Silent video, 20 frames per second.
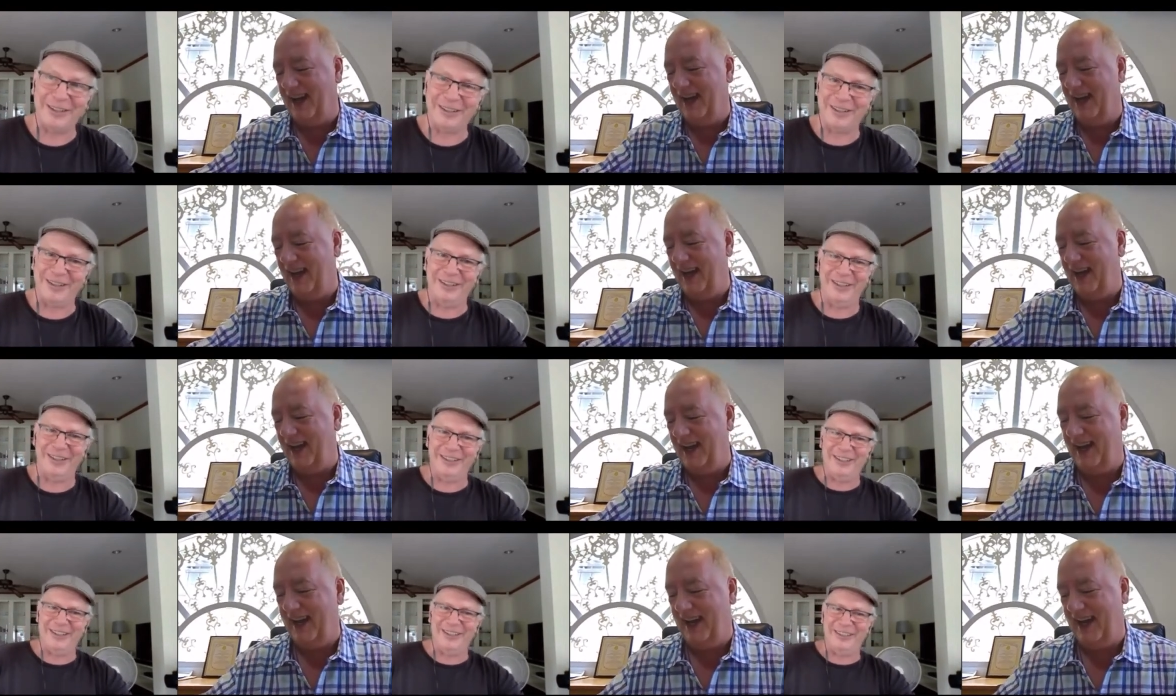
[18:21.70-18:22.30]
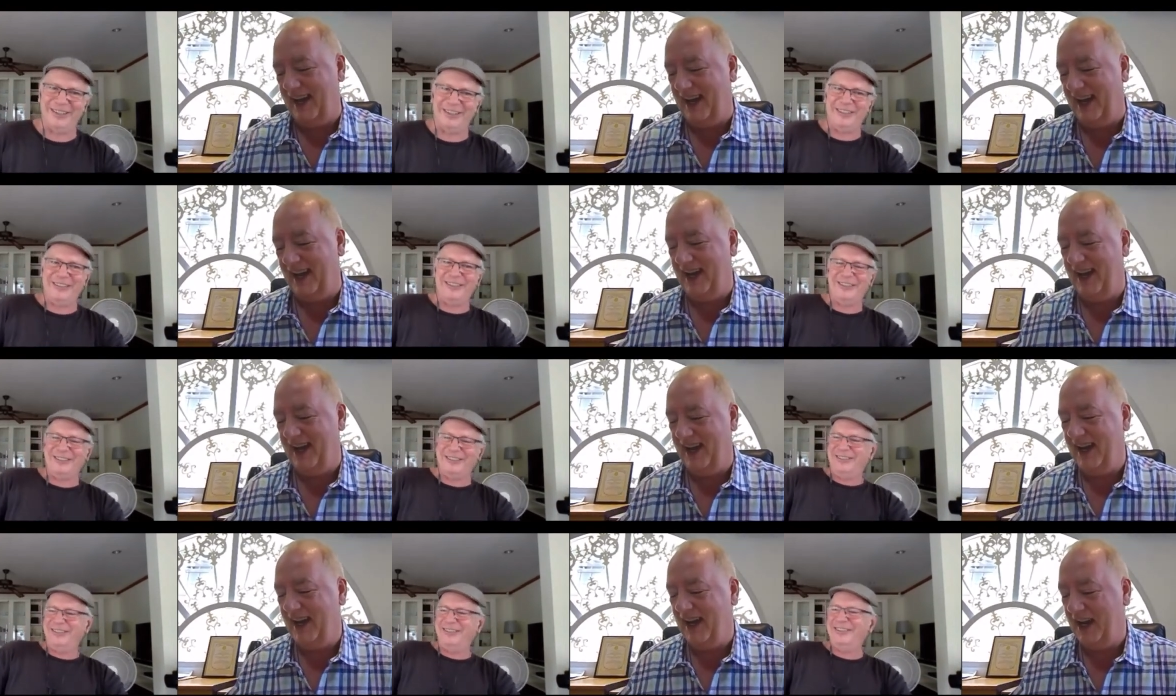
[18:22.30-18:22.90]

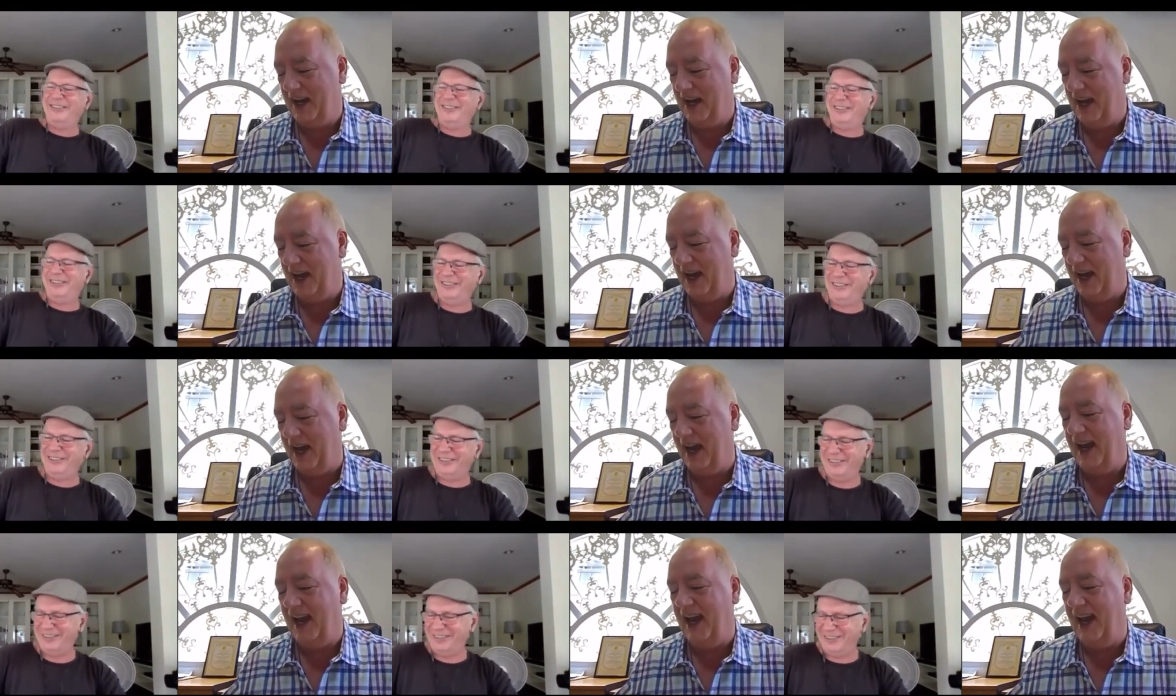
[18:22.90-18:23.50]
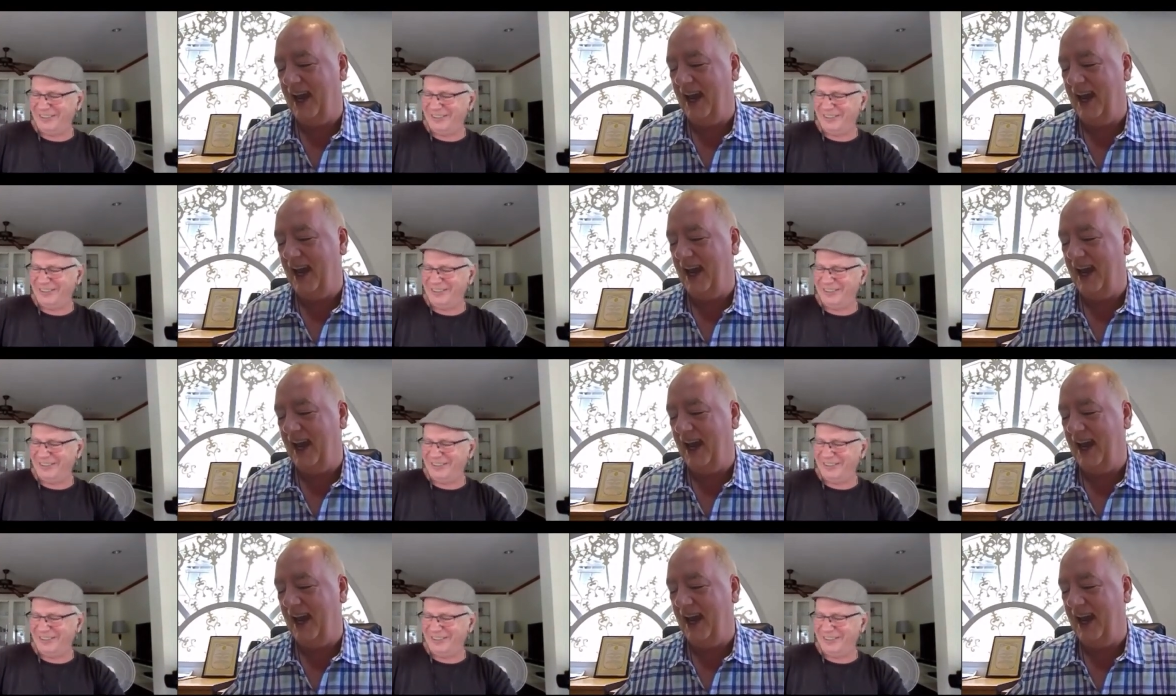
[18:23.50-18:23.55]
(no one is talking)